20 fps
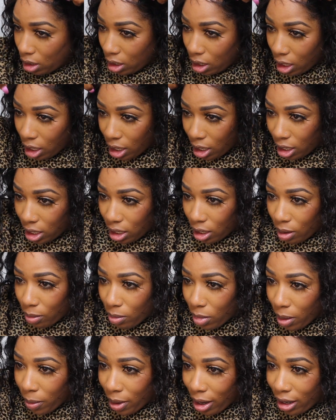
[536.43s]
And
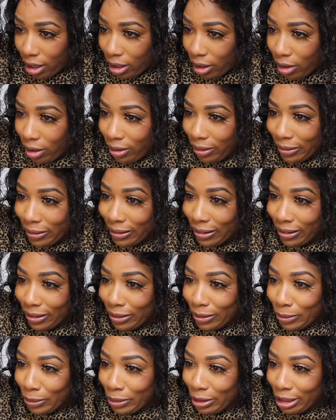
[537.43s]
maybe I could have,
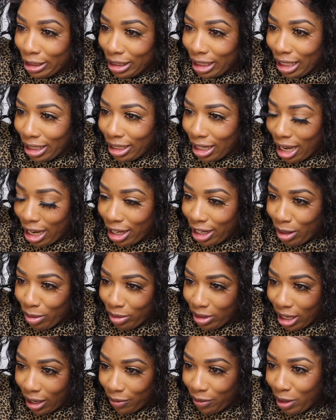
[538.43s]
oh shit, I could
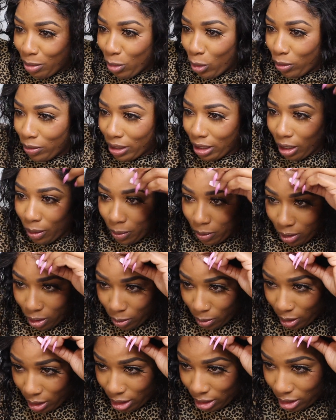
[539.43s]
have definitely moved it up a
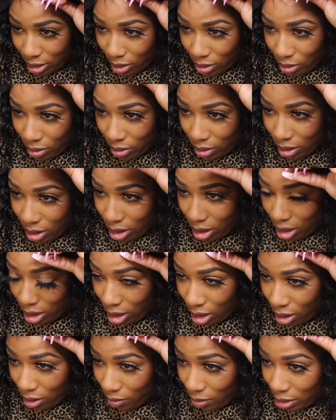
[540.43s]
little bit. So
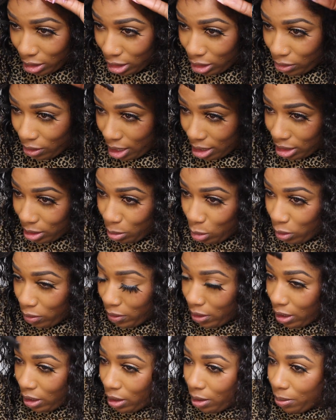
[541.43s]
we just tried to move
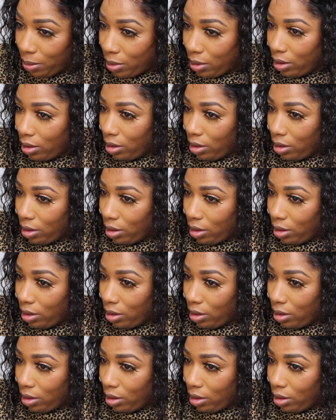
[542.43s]
it up.